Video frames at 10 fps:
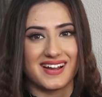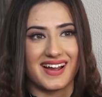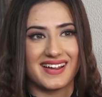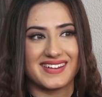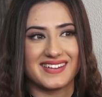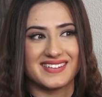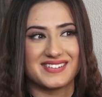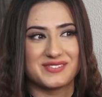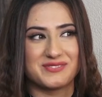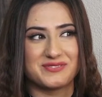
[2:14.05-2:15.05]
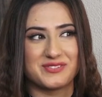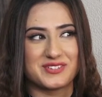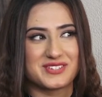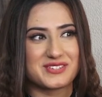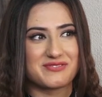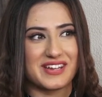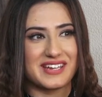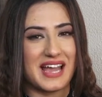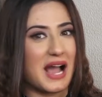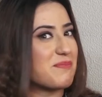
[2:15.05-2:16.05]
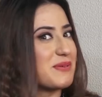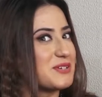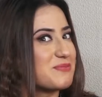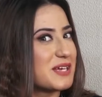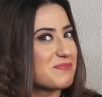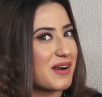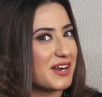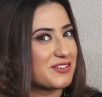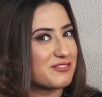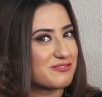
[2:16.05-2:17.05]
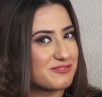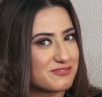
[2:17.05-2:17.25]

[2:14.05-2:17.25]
I was very happy to be a part of